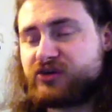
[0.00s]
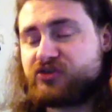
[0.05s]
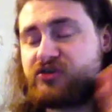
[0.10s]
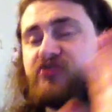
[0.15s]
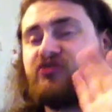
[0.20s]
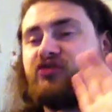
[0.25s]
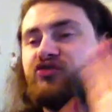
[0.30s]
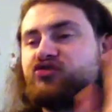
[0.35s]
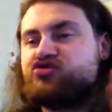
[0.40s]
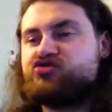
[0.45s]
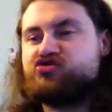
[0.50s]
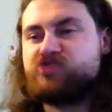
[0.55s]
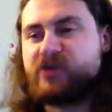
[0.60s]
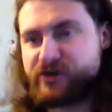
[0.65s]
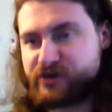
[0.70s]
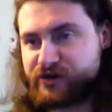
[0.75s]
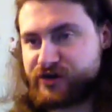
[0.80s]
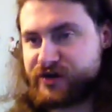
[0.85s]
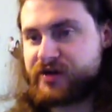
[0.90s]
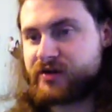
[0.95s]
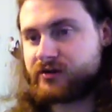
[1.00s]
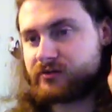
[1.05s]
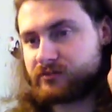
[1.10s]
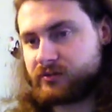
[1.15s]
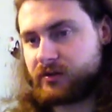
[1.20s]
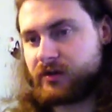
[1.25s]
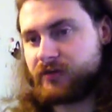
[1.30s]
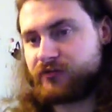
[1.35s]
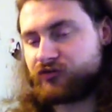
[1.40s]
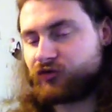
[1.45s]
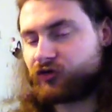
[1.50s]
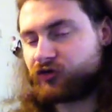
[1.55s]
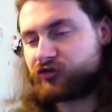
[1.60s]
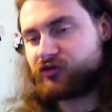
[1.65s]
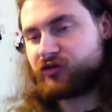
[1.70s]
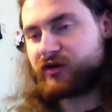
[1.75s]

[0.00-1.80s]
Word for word: graceful charity of sorts.